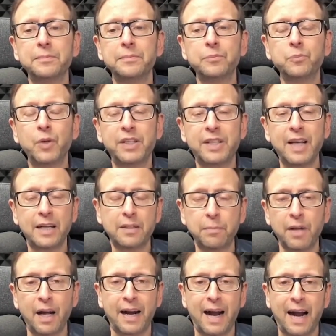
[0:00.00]
We take
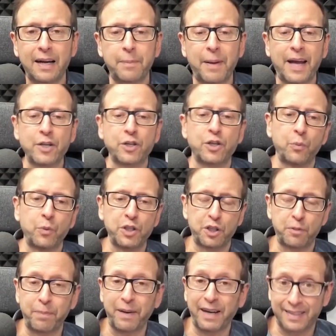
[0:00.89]
the blood out of the patient, we
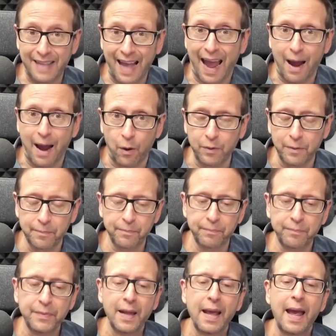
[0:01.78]
spin it down,
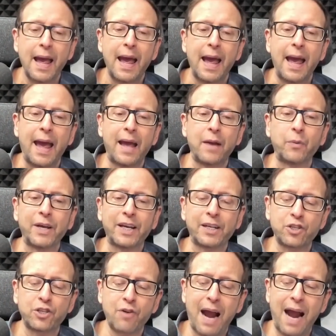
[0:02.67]
and we
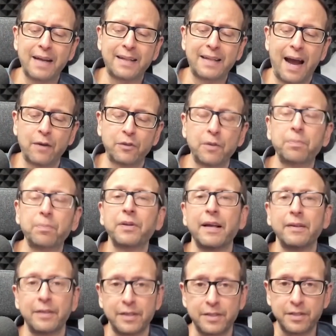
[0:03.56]
extract out the
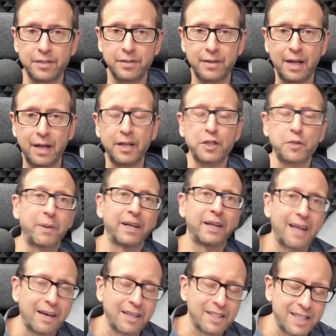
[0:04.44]
platelets. Then they spin
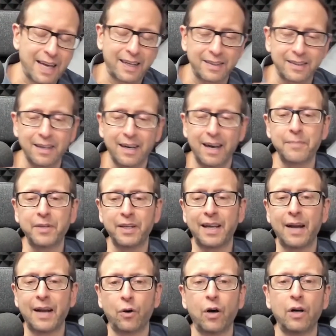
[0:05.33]
it down a second time to
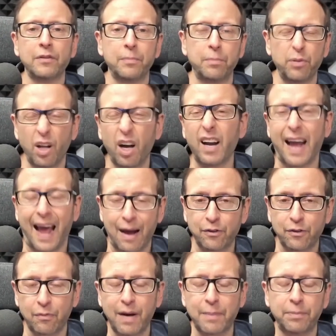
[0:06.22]
get all the blood
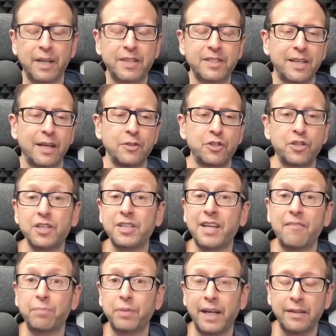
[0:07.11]
out. The red blood cells
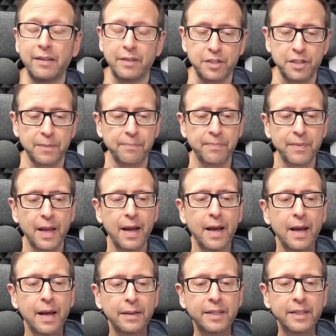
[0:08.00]
just have platelets.
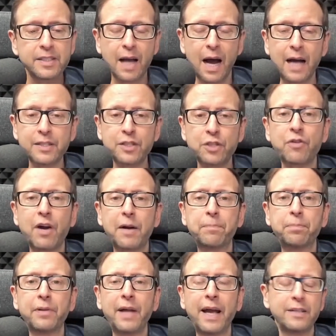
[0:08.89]
These
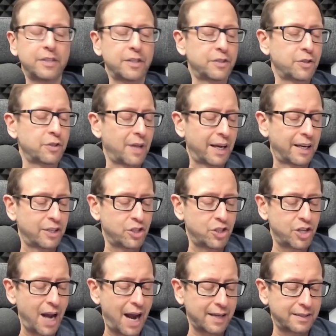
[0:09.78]
concentrated platelets are then
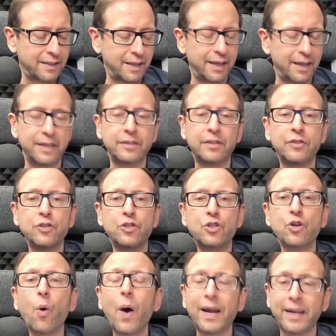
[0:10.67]
injected into the
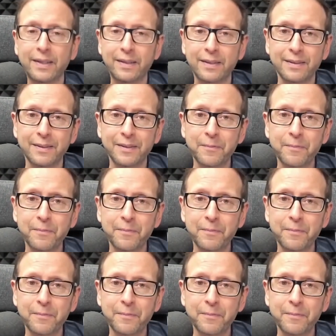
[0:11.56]
joint.